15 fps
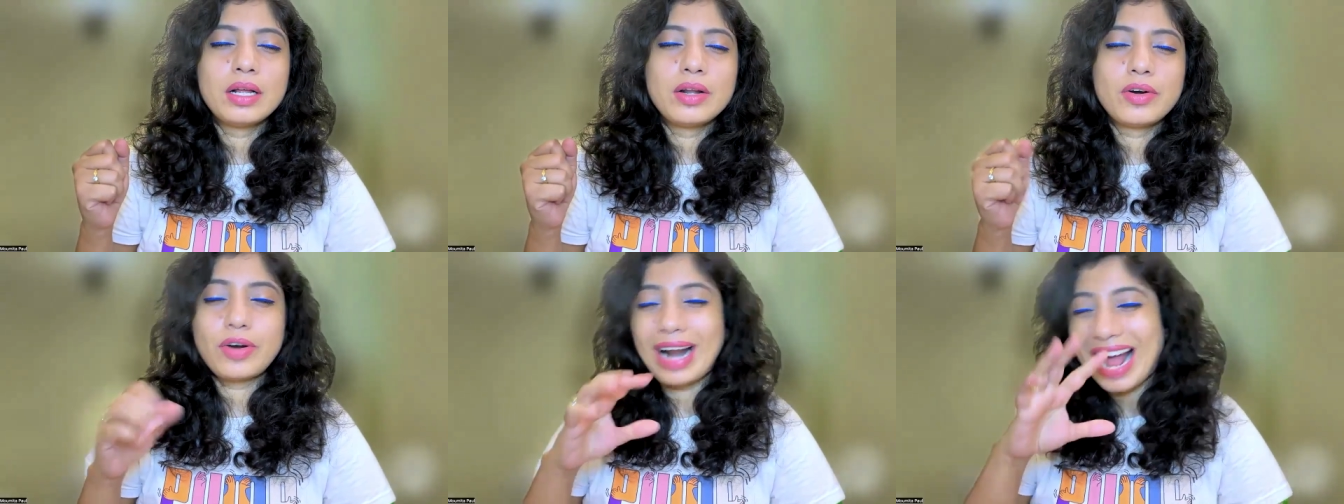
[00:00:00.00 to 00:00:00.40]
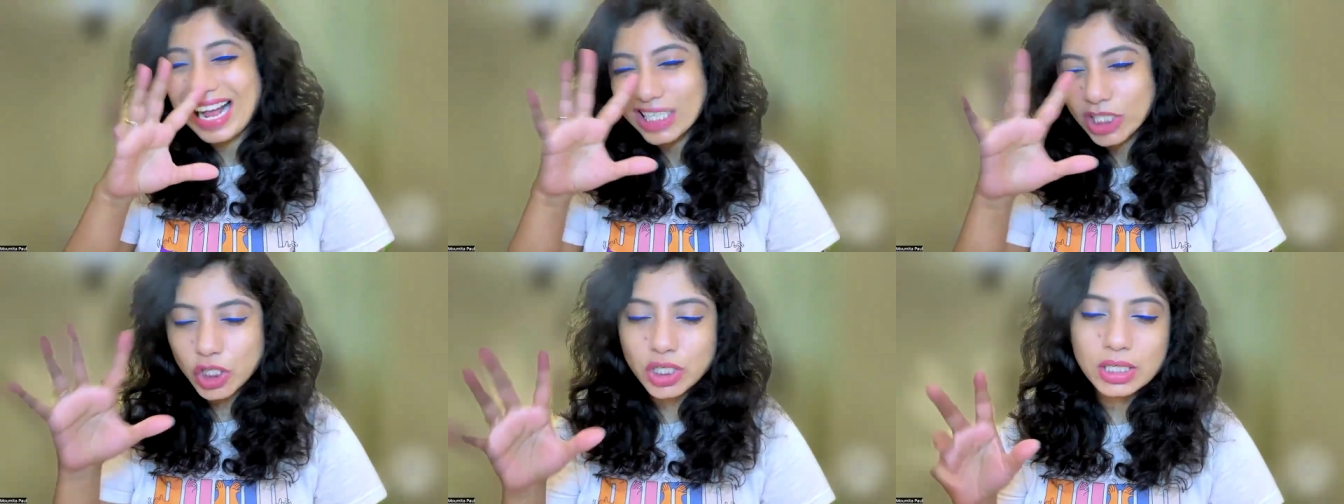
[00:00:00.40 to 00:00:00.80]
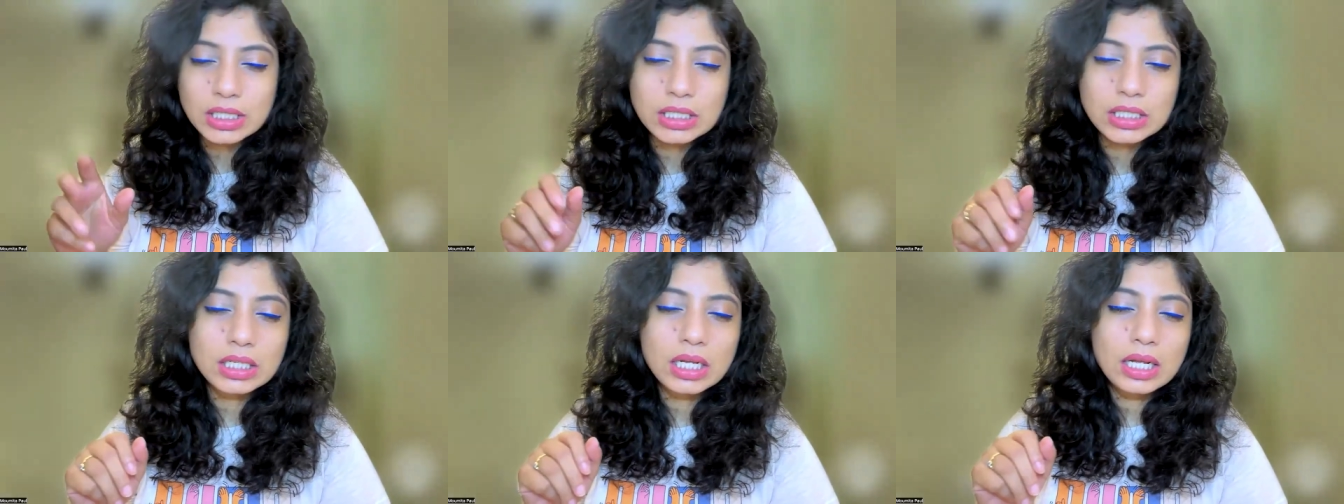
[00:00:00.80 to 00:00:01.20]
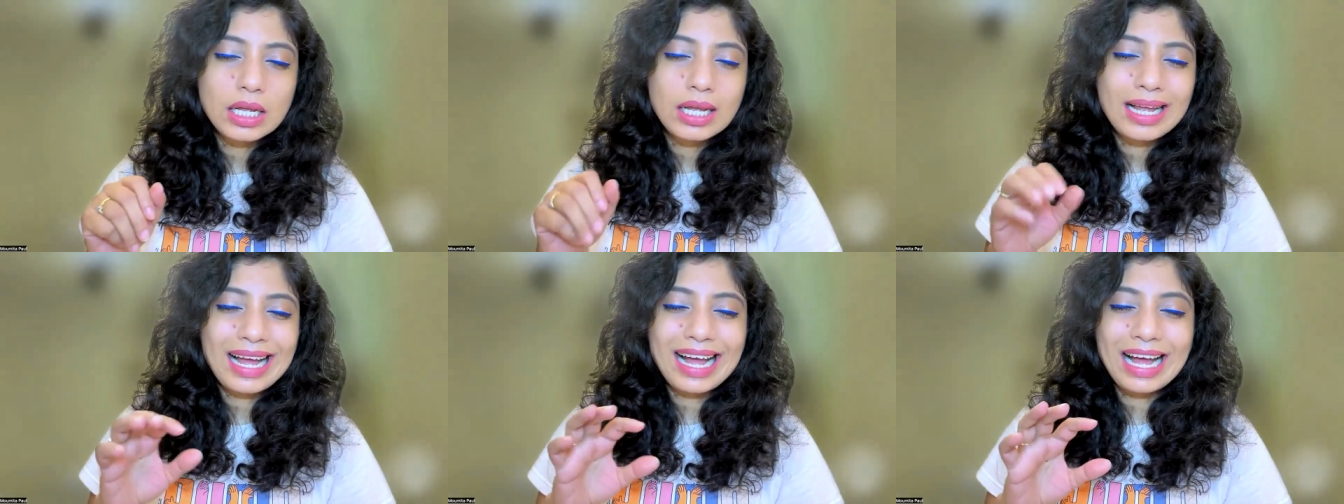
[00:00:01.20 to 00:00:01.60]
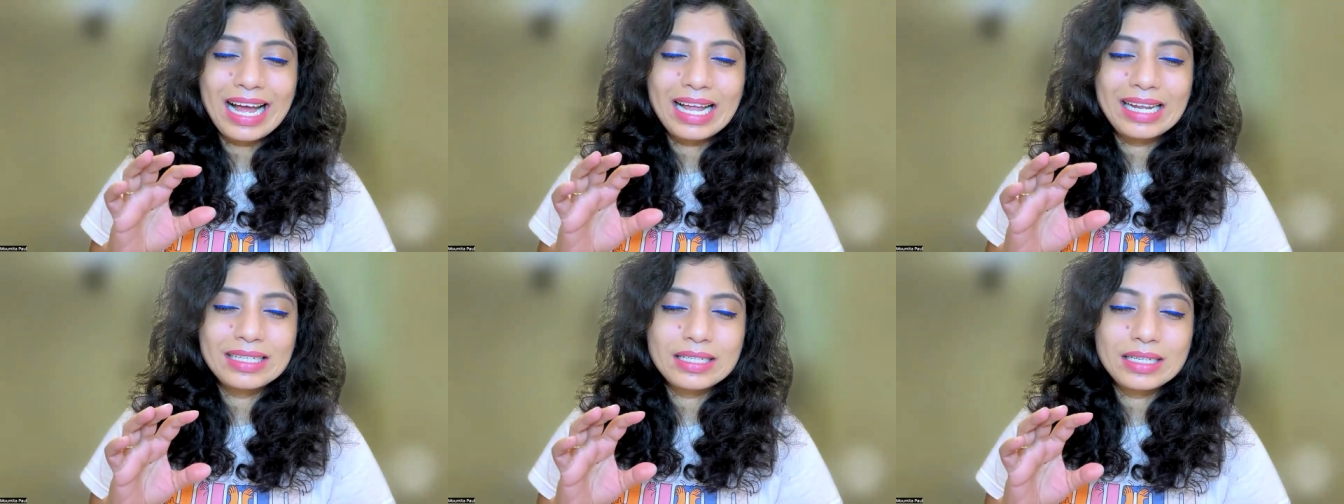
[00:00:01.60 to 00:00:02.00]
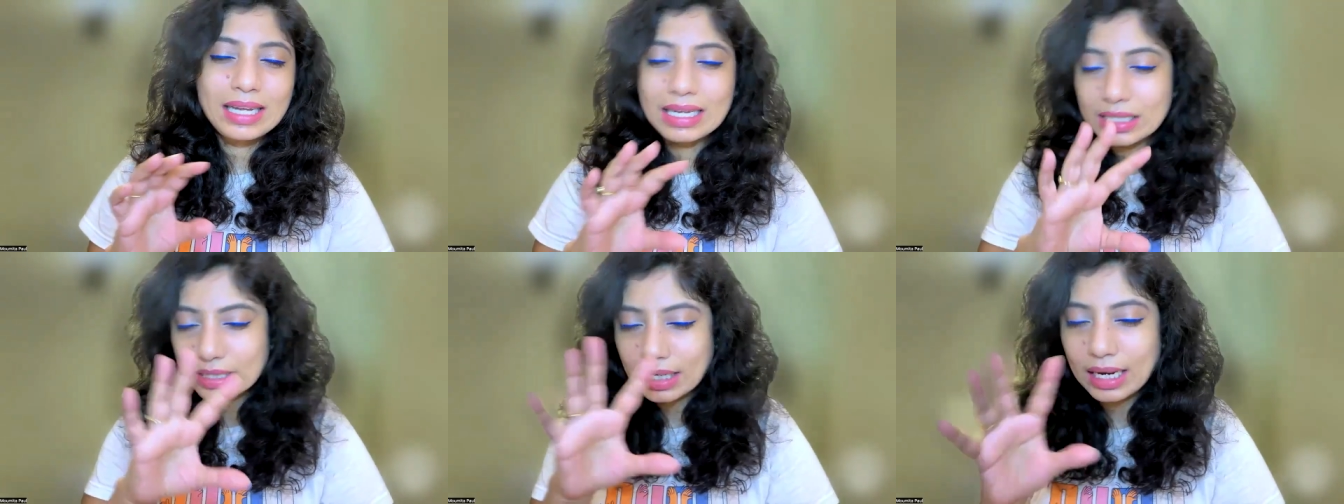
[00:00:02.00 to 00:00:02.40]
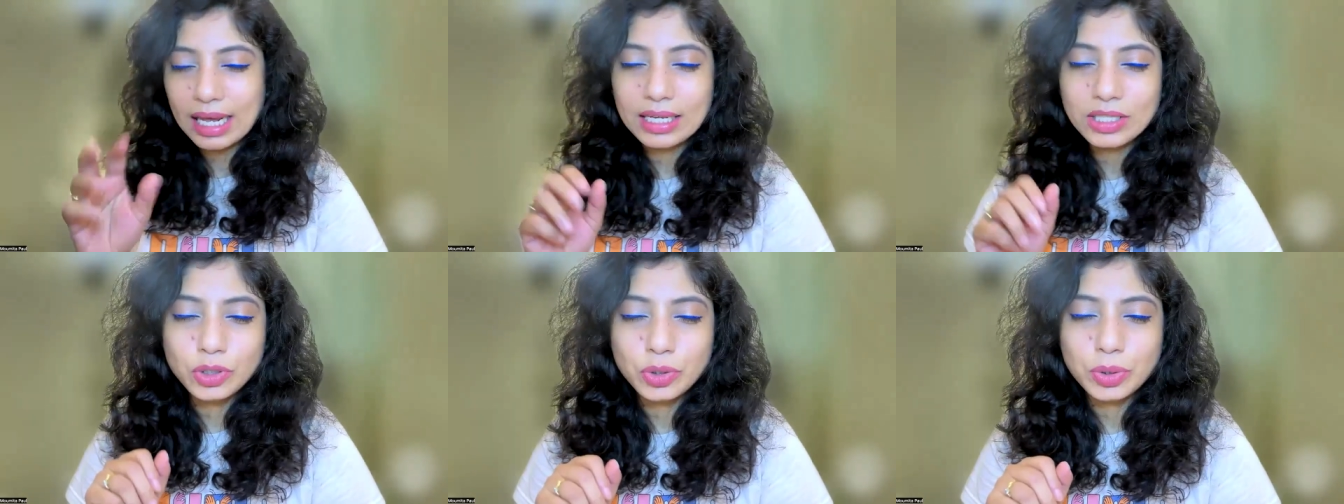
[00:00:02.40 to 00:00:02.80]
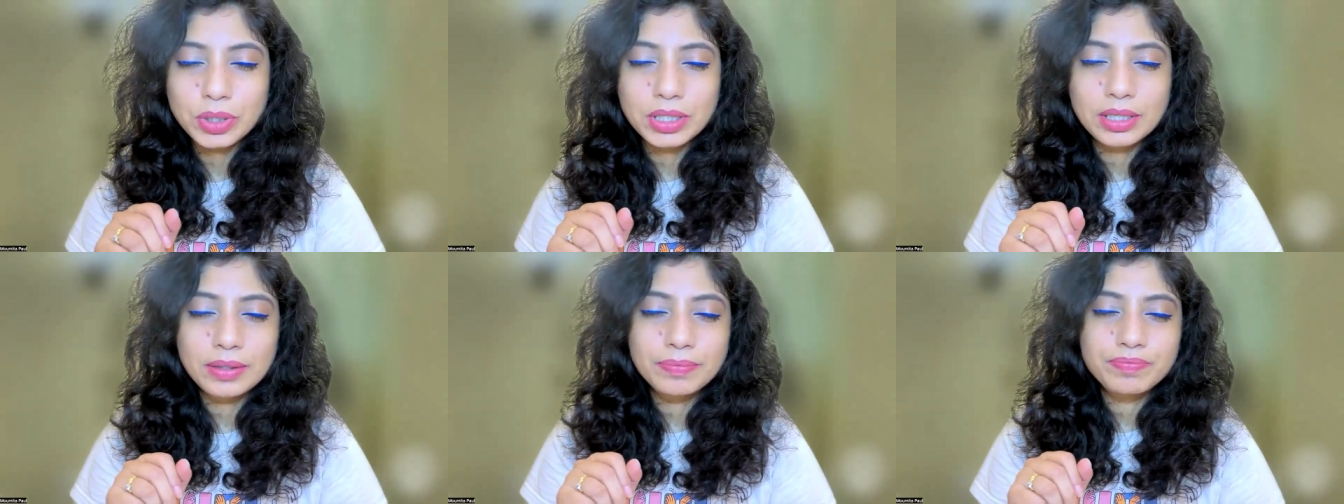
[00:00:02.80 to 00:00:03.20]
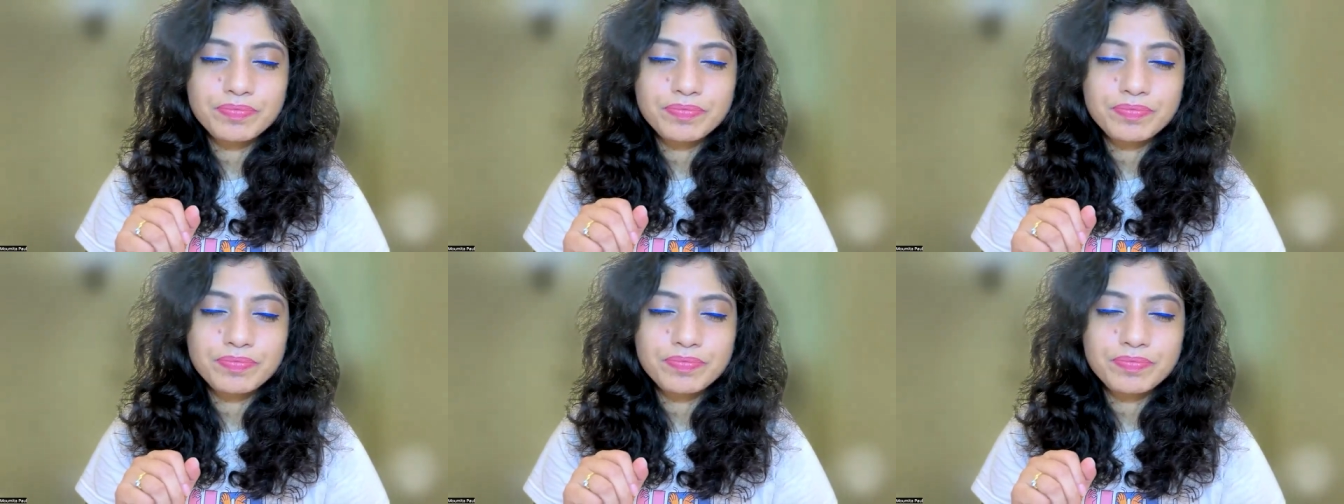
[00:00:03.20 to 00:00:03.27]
rational and intellectual